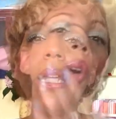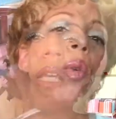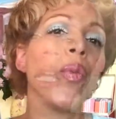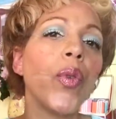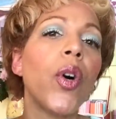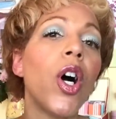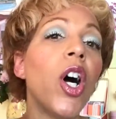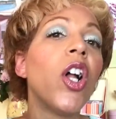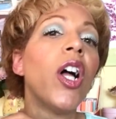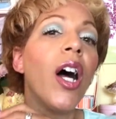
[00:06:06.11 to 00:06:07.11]
But
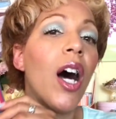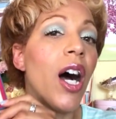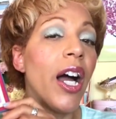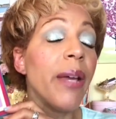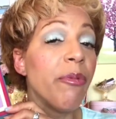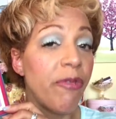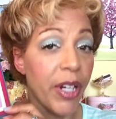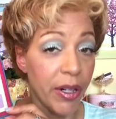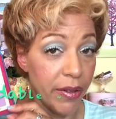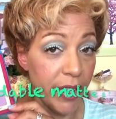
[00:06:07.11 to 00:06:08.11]
overall, I'm
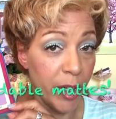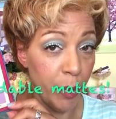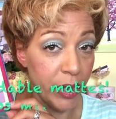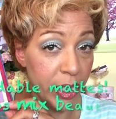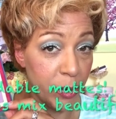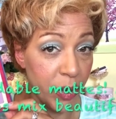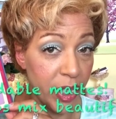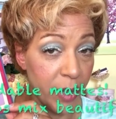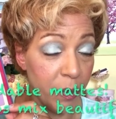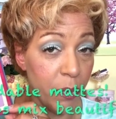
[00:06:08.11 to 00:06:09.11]
very, very pleased
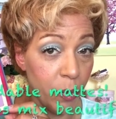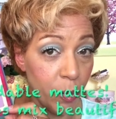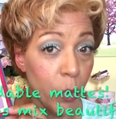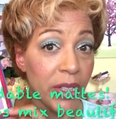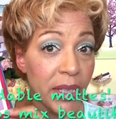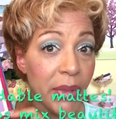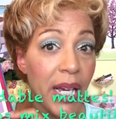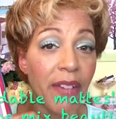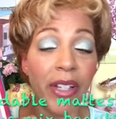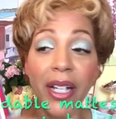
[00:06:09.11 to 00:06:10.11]
with it, with some
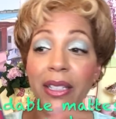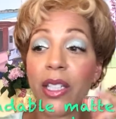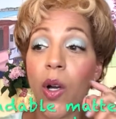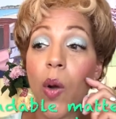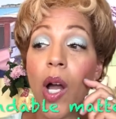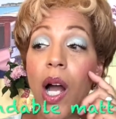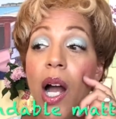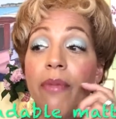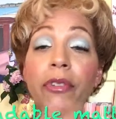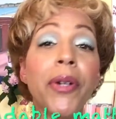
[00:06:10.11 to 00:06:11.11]
caveats. So
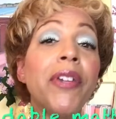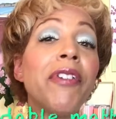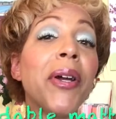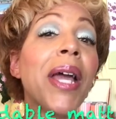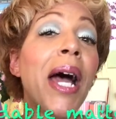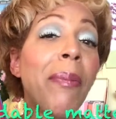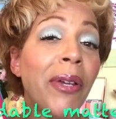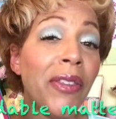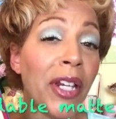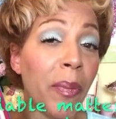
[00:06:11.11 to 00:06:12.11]
I'm very, very
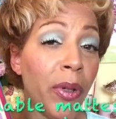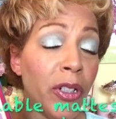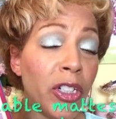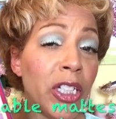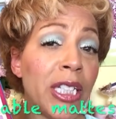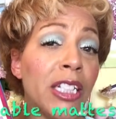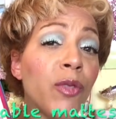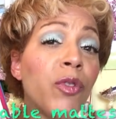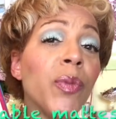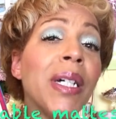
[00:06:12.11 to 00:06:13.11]
happy that I purchased
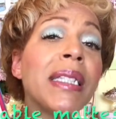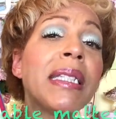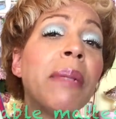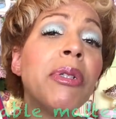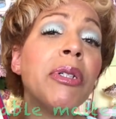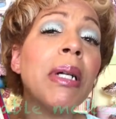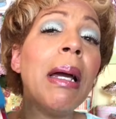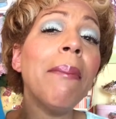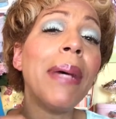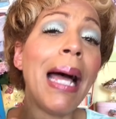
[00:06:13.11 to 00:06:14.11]
this for my summer
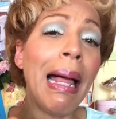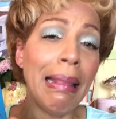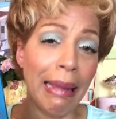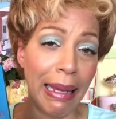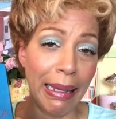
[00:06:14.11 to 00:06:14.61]
palette.